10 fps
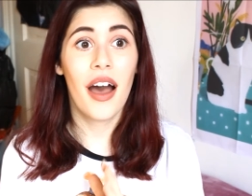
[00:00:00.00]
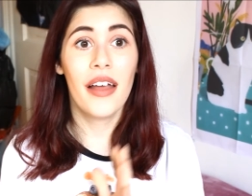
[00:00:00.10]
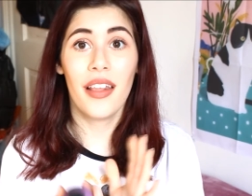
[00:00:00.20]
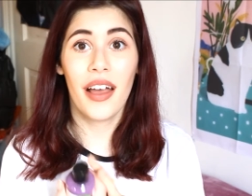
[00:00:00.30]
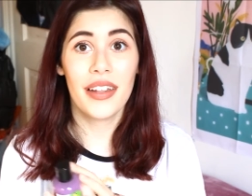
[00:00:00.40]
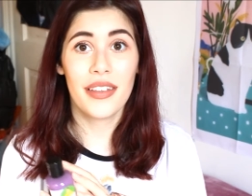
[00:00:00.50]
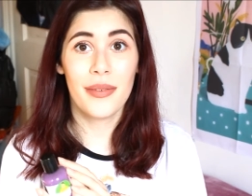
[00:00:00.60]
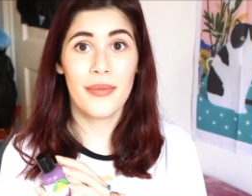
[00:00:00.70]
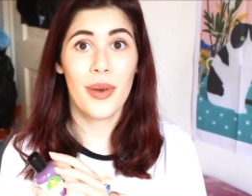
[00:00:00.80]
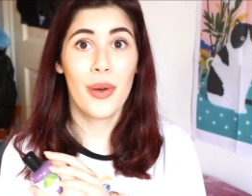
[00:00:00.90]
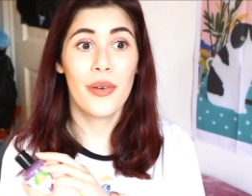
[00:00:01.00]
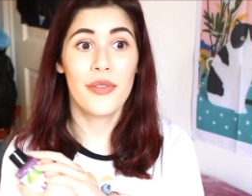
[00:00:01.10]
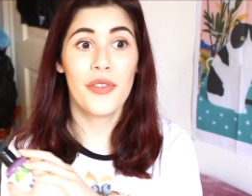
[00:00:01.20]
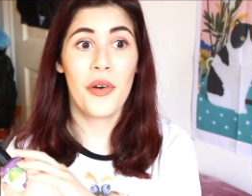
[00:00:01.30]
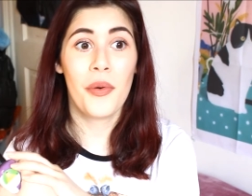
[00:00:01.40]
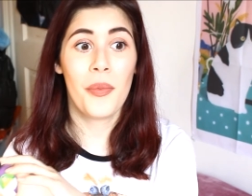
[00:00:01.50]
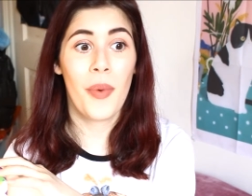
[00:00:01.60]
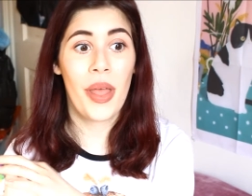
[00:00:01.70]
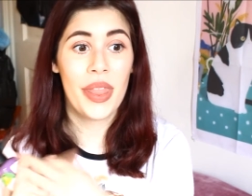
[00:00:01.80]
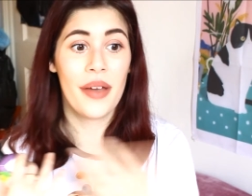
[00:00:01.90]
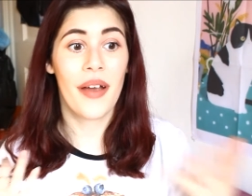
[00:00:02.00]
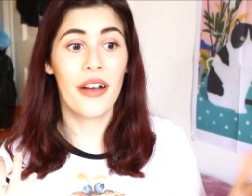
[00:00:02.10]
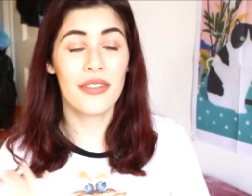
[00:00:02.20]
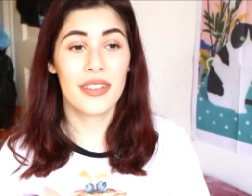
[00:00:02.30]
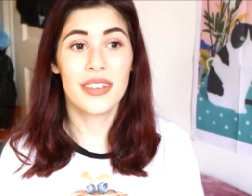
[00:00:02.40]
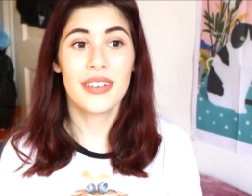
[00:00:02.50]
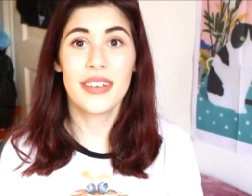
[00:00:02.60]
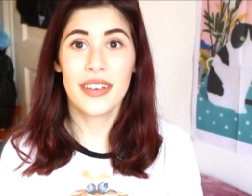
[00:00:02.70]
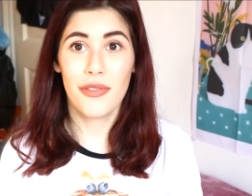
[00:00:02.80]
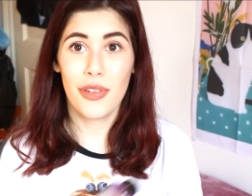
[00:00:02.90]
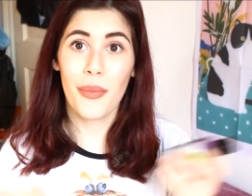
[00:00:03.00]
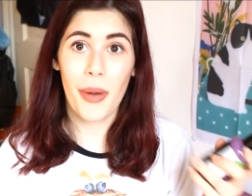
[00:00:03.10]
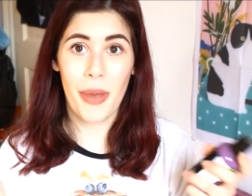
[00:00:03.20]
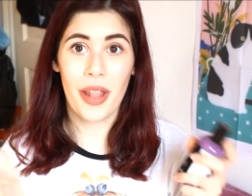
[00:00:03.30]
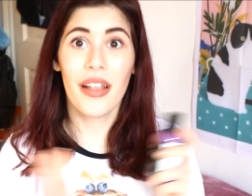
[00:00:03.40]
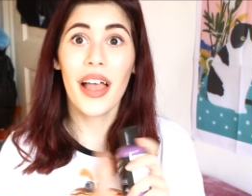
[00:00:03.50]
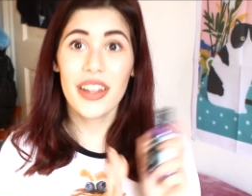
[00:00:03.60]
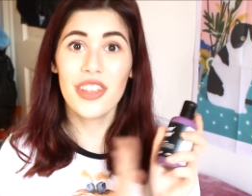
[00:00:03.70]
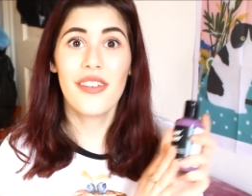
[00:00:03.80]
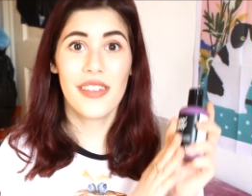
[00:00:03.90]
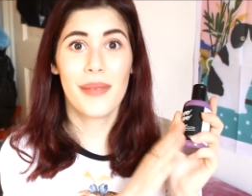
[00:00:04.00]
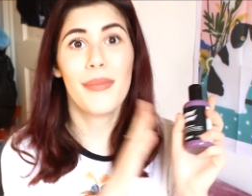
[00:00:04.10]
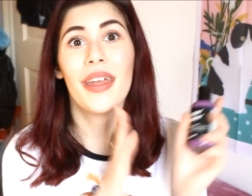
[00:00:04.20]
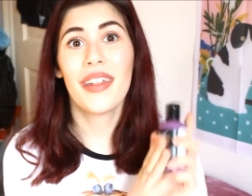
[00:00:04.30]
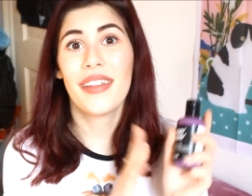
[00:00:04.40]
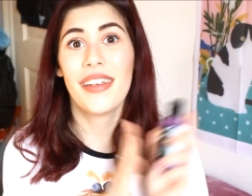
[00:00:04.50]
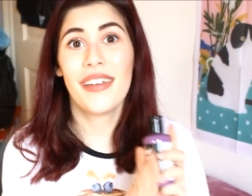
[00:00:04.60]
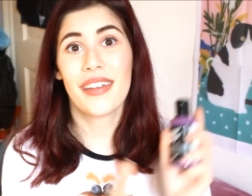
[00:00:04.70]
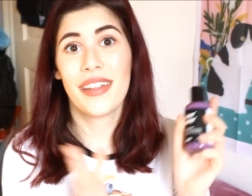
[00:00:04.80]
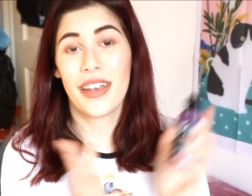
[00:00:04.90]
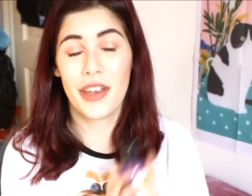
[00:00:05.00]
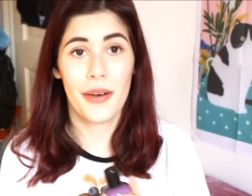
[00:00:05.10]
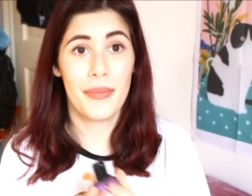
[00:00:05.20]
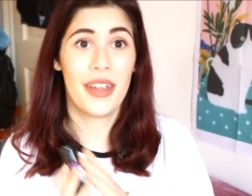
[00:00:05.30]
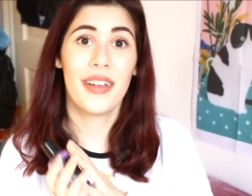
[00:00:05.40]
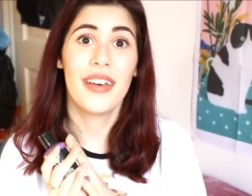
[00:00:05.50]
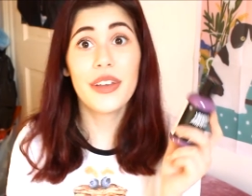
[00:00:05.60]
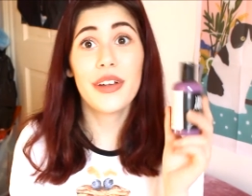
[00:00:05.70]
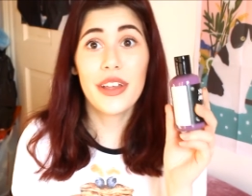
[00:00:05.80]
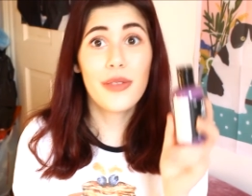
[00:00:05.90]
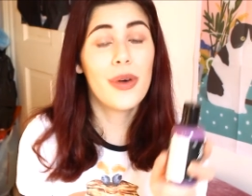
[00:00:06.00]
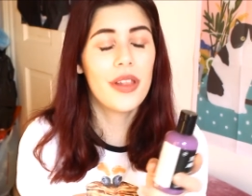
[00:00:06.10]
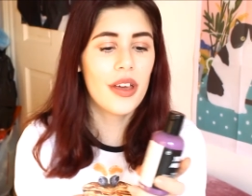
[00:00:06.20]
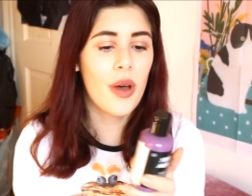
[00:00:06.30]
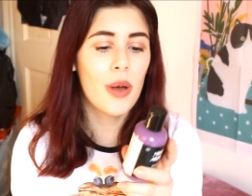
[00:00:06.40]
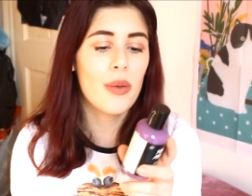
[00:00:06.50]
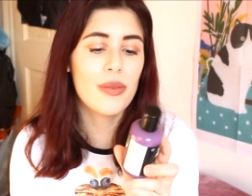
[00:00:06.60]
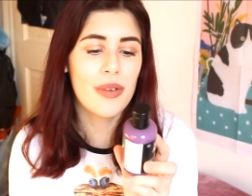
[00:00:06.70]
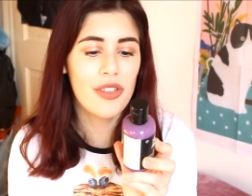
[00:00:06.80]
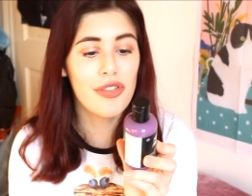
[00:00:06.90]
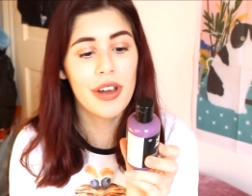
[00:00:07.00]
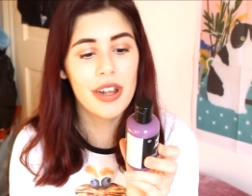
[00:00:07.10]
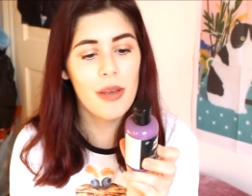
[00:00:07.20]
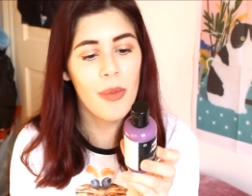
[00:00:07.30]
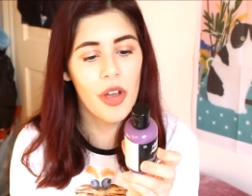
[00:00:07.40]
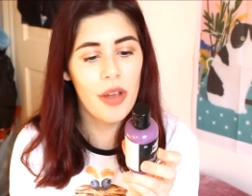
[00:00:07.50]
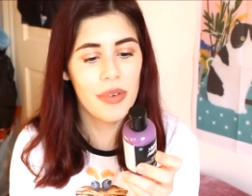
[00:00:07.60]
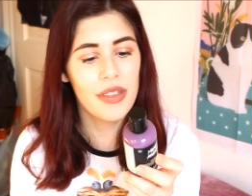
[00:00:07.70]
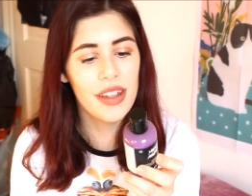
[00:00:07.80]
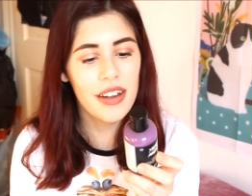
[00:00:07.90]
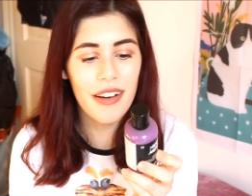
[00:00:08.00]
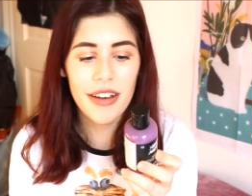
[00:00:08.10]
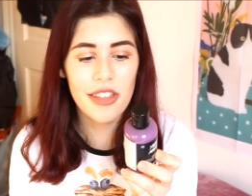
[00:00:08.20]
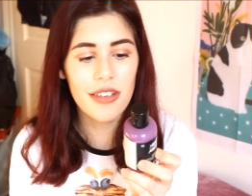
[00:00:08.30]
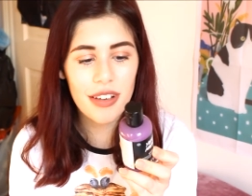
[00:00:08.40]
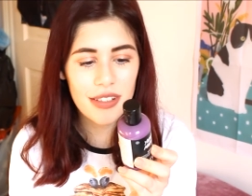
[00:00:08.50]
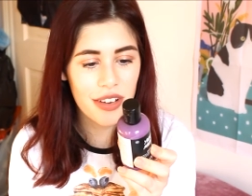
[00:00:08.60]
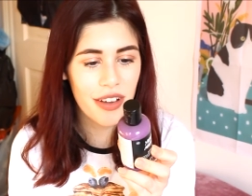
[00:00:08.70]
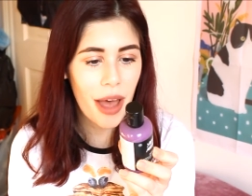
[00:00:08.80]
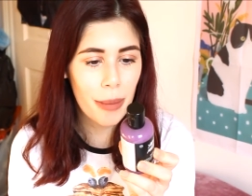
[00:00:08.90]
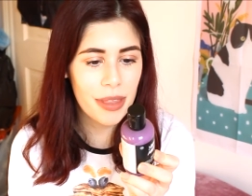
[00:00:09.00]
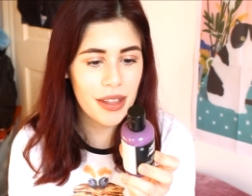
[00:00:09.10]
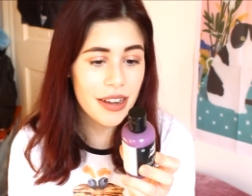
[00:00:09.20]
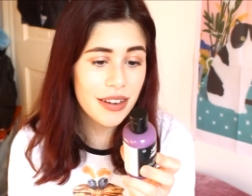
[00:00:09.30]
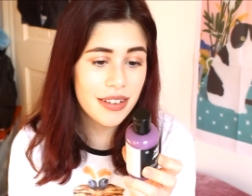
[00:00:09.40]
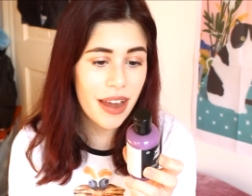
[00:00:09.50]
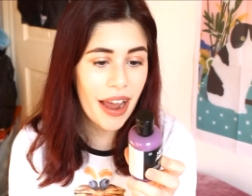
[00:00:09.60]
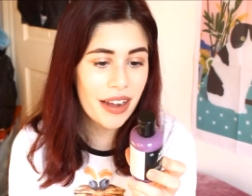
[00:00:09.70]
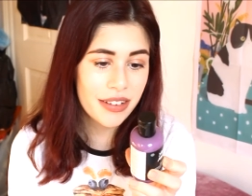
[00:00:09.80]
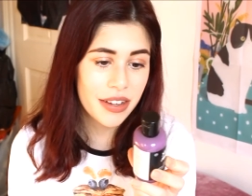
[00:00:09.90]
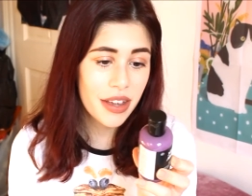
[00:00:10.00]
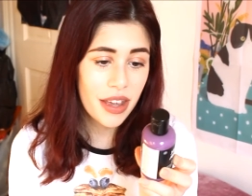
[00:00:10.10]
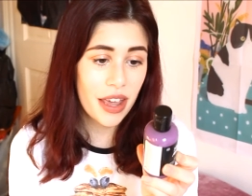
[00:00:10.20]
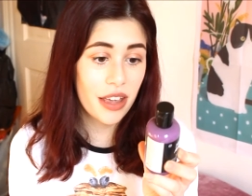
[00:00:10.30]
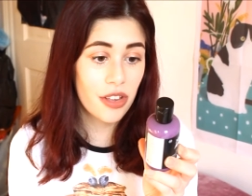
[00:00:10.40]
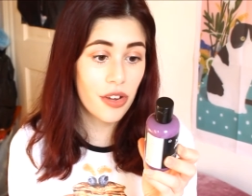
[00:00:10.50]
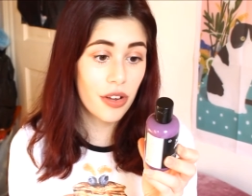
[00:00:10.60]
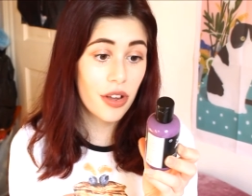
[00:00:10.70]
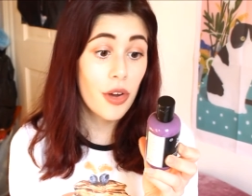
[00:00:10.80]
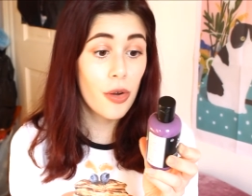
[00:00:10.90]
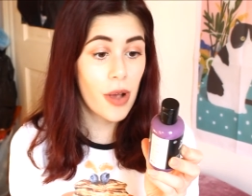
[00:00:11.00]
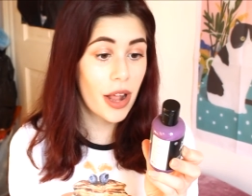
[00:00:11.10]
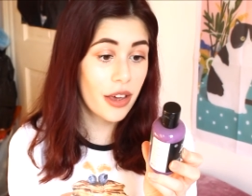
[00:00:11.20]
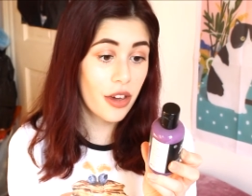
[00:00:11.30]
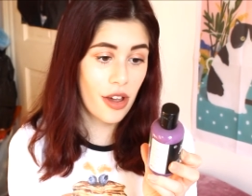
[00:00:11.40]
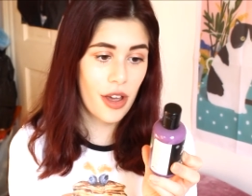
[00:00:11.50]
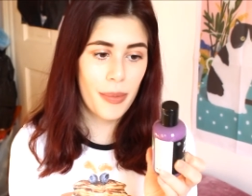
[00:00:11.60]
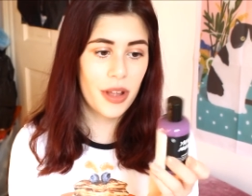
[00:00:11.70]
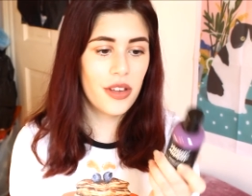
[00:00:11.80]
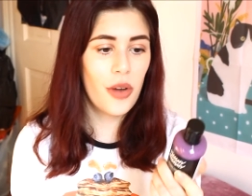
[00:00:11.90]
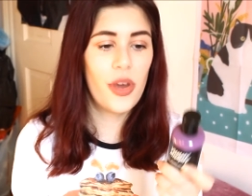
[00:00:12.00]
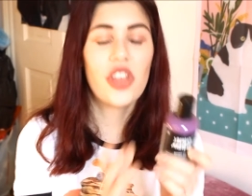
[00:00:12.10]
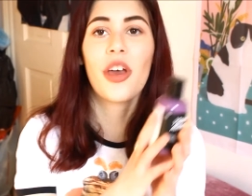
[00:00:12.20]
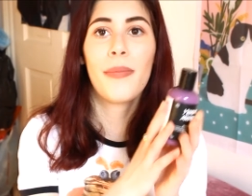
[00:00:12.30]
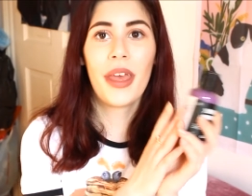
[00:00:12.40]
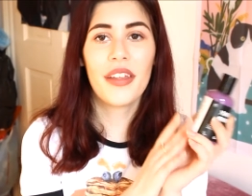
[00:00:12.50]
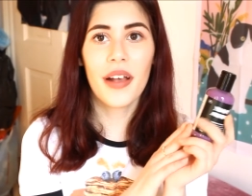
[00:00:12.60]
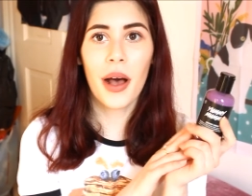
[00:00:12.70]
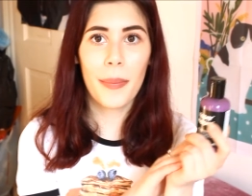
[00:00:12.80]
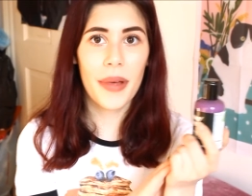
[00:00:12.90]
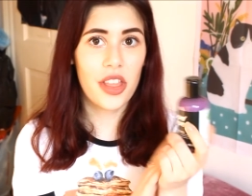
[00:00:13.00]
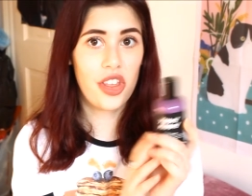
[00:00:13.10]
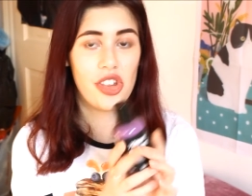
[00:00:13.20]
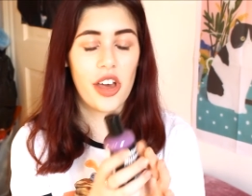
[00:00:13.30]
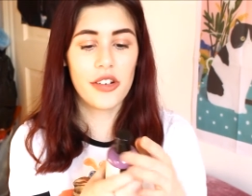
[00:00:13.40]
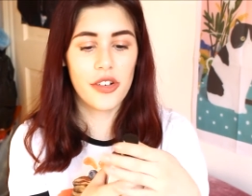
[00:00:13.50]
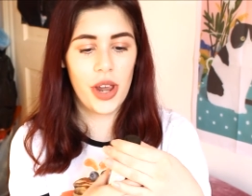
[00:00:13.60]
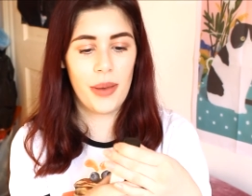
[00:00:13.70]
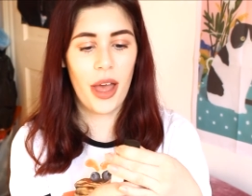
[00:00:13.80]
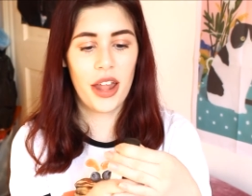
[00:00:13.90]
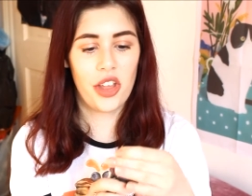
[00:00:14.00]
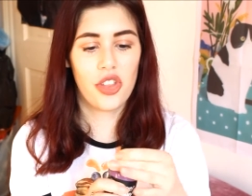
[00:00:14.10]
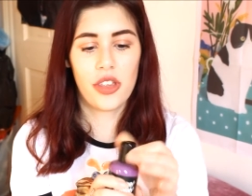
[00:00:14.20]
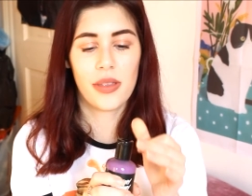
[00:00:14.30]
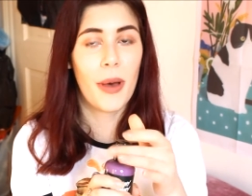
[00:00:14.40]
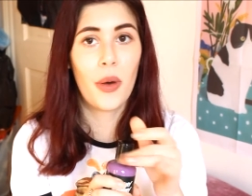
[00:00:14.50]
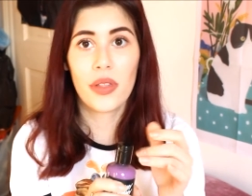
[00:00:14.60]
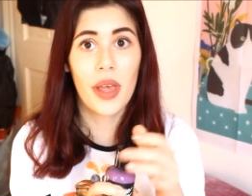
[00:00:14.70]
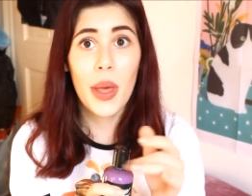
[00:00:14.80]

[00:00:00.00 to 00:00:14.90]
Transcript: I like them for when they're out, if you know what I mean. I like to use them in the season they come in. So this one comes with geranium oil, Brazilian orange oil, Tonka Absolute, and it's got organic cocoa butter, which makes up the shower cream, and it just smells